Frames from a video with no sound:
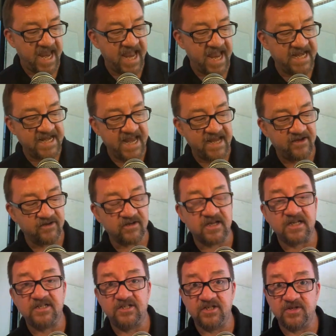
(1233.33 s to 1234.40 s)
And an acre
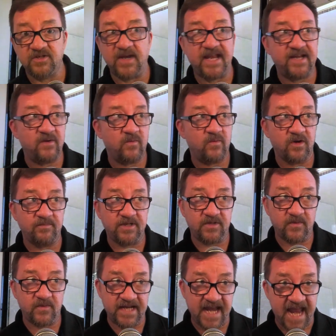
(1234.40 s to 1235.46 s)
can do anywhere
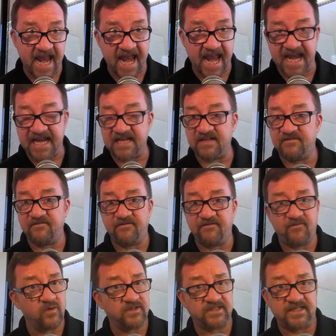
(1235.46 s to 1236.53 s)
between 8 and
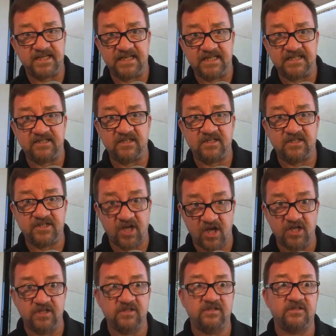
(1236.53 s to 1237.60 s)
14
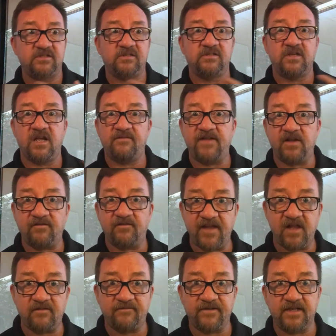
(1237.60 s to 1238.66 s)
tons of
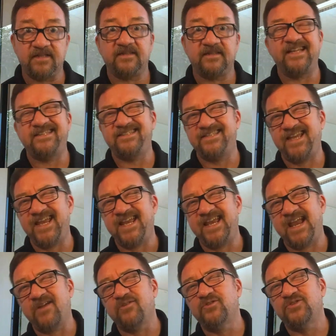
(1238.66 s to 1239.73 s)
alfalfa. Let's
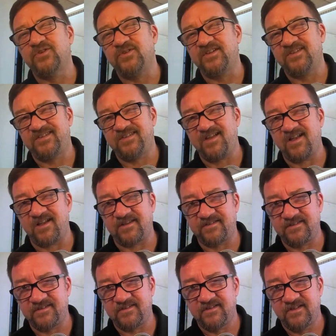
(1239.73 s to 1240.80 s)
say Arizona
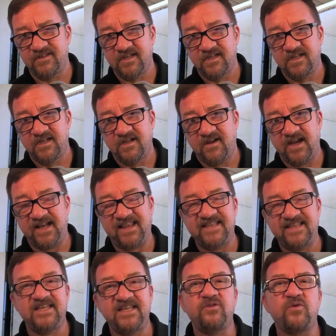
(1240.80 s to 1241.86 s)
sucks. Right,
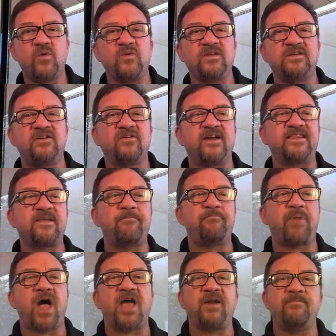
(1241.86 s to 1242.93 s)
let's say you're at the
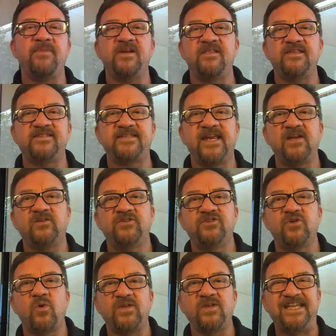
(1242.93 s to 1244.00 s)
bottom end of the scale and
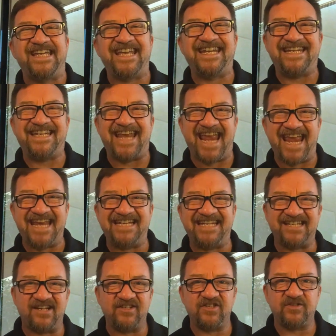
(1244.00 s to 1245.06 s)
you're only getting 8
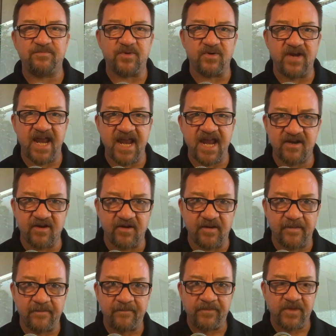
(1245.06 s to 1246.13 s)
tons per
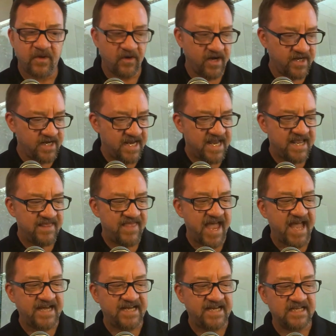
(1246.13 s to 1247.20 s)
acre, right?
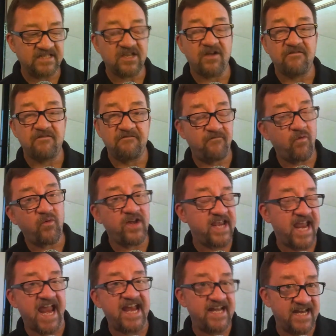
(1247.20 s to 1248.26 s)
That is
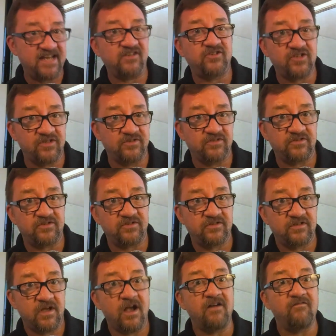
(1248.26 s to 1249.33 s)
48 inches
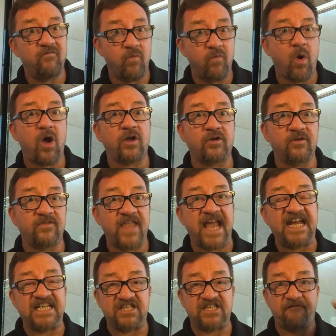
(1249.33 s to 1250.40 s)
of water.
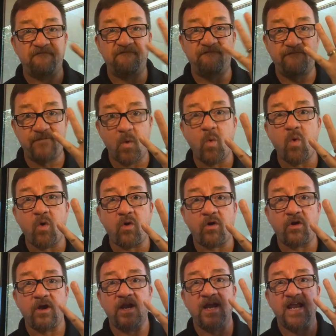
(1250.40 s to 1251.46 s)
That is
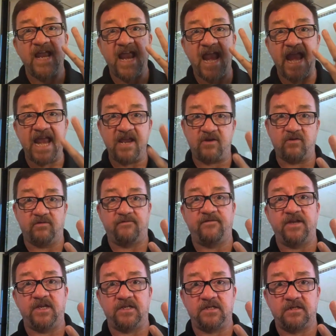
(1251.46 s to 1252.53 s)
4 acre
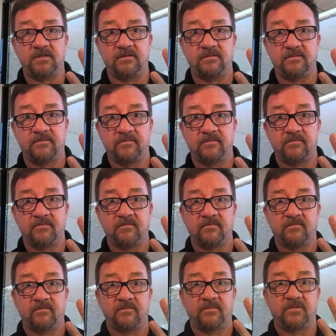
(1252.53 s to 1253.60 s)
feet,
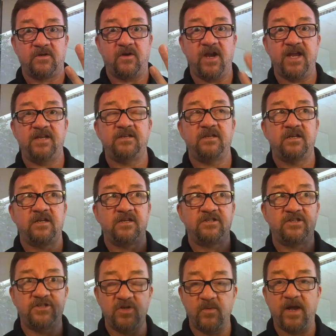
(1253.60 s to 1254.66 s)
right,
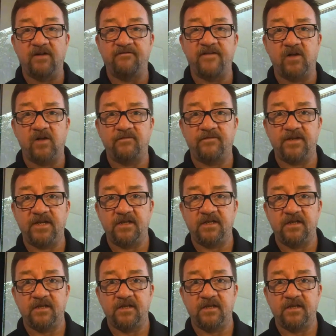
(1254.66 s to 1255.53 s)
to do alfalfa in.